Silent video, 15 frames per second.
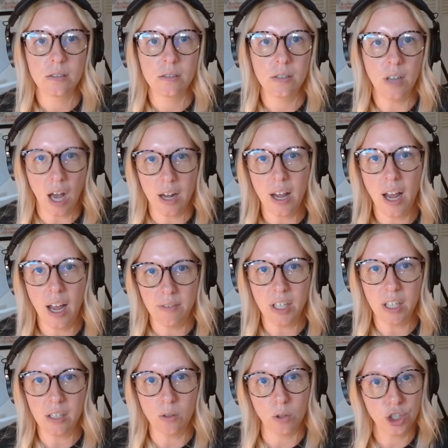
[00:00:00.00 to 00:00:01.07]
not
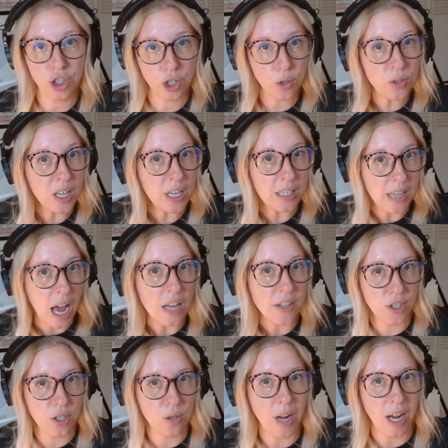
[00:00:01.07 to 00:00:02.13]
having or choosing not
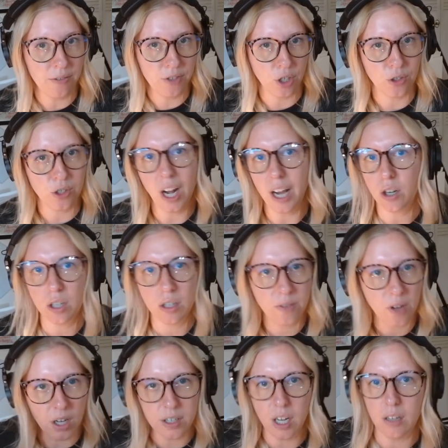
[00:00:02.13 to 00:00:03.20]
to have children, I could have
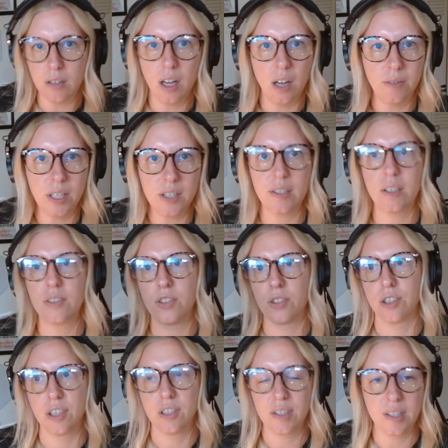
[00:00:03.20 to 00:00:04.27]
gone down obviously
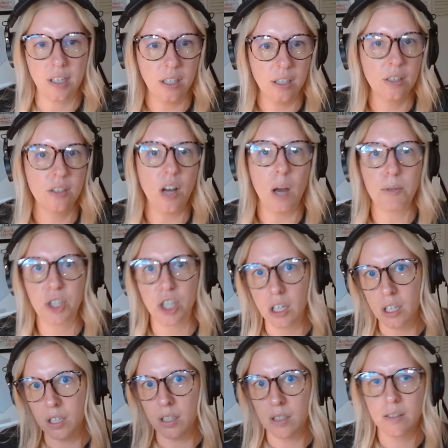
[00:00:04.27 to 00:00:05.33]
surrogacy and
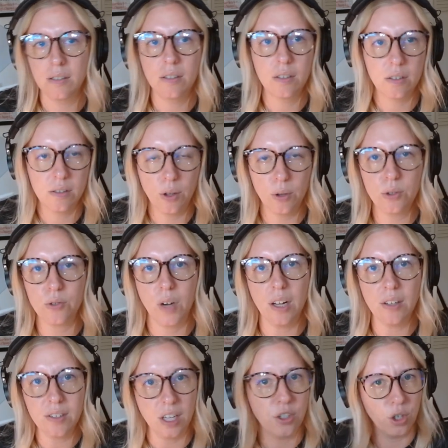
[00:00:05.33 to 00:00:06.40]
adoption and those
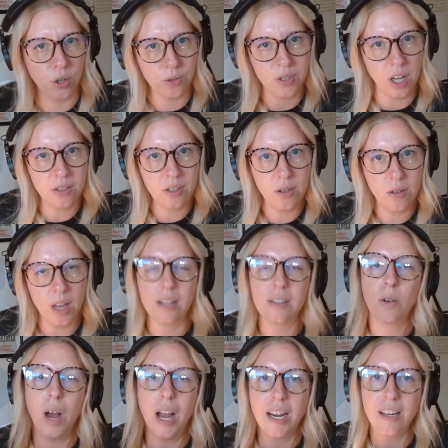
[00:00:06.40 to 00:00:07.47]
routes. I chose not to do that.
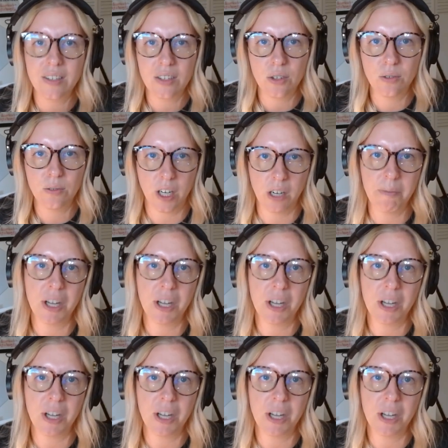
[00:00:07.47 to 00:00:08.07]
So I still very